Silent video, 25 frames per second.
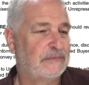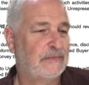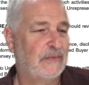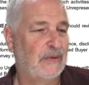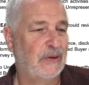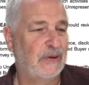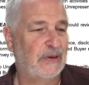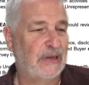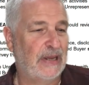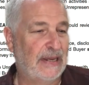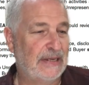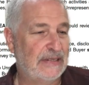
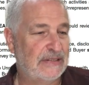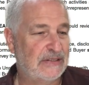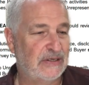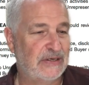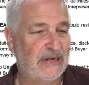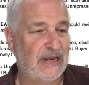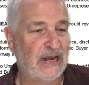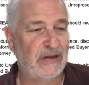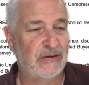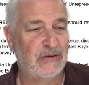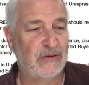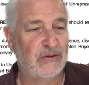Okay, so
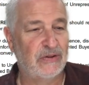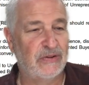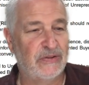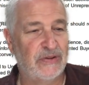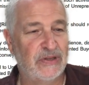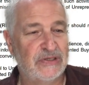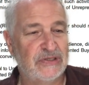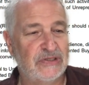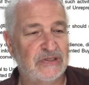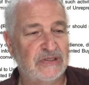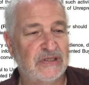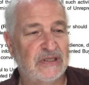now
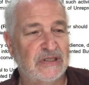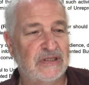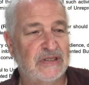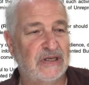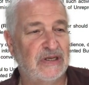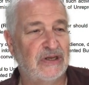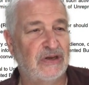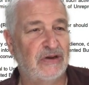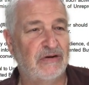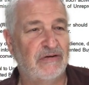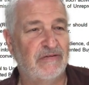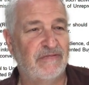this is the thing
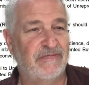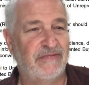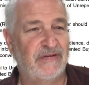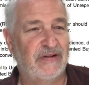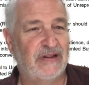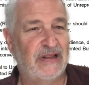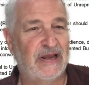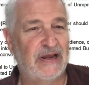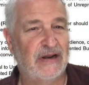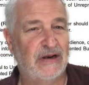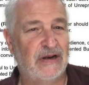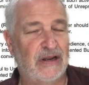you're going to fill
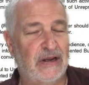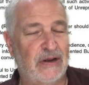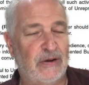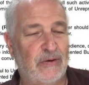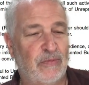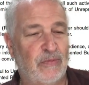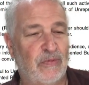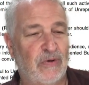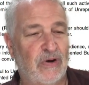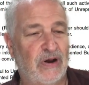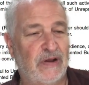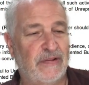out
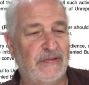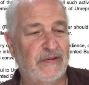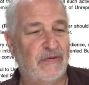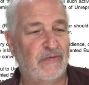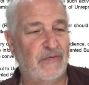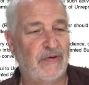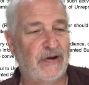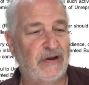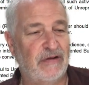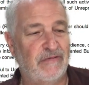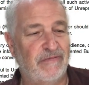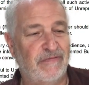on the
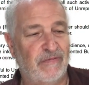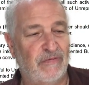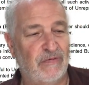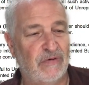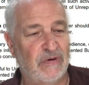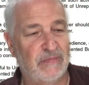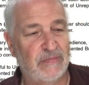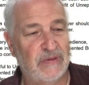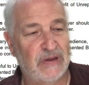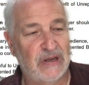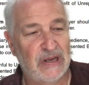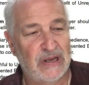READE
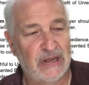form.